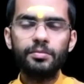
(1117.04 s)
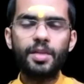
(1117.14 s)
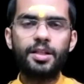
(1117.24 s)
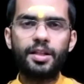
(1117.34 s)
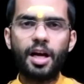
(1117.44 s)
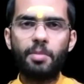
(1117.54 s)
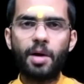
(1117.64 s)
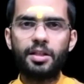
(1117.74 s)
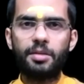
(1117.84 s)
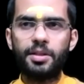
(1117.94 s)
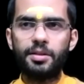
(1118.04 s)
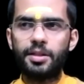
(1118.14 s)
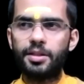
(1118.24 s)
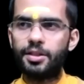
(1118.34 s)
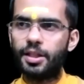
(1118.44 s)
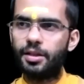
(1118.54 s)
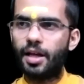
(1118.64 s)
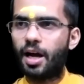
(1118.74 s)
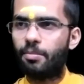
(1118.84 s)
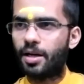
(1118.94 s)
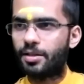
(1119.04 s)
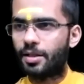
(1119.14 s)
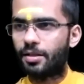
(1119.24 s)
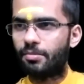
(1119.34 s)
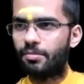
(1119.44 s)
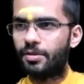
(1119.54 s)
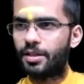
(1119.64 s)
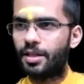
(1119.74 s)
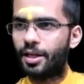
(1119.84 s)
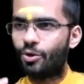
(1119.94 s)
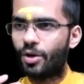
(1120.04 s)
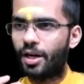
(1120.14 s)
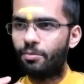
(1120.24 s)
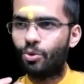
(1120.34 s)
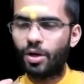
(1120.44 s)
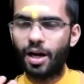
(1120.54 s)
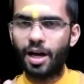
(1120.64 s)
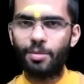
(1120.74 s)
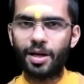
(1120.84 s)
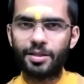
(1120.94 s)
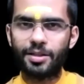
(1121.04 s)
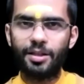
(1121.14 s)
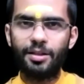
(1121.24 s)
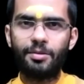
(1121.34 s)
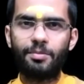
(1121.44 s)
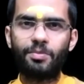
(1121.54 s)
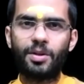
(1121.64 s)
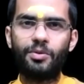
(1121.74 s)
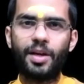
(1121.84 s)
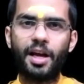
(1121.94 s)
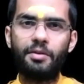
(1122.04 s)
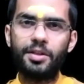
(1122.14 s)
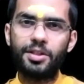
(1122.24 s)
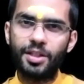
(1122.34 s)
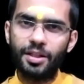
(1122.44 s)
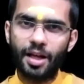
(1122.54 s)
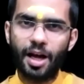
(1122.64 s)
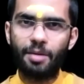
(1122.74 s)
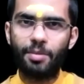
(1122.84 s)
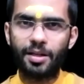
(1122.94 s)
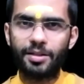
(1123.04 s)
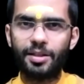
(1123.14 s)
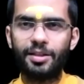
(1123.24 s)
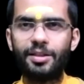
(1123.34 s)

Chidabhasa means Chit abhasa. Just like you had Mukha abhasa, we have Chit abhasa.